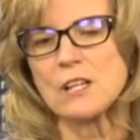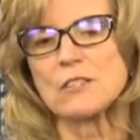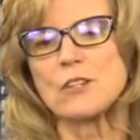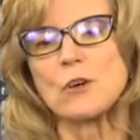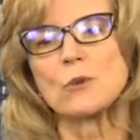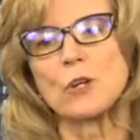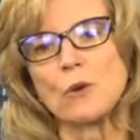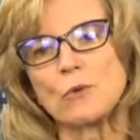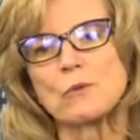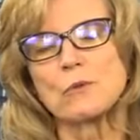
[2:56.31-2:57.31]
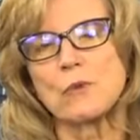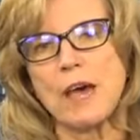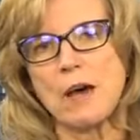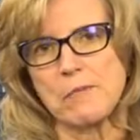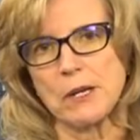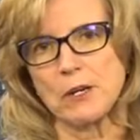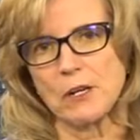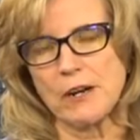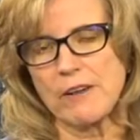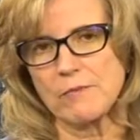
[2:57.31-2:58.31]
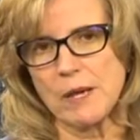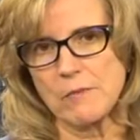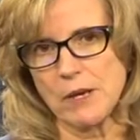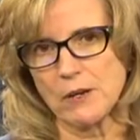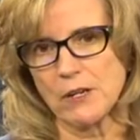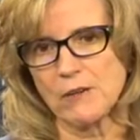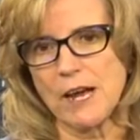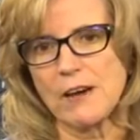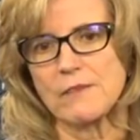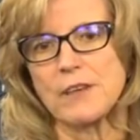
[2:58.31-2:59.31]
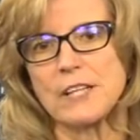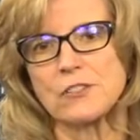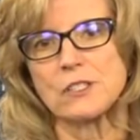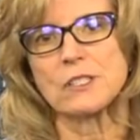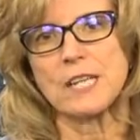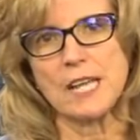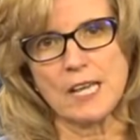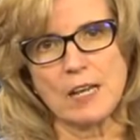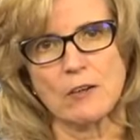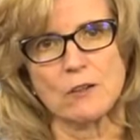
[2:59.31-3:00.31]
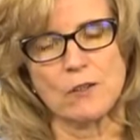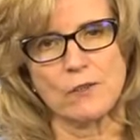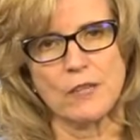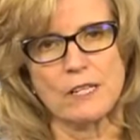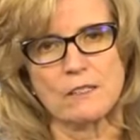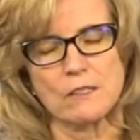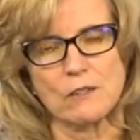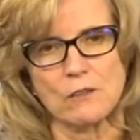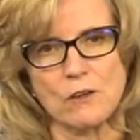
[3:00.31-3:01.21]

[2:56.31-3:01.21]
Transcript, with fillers: So go through that paragraph by paragraph and just take care of the things that are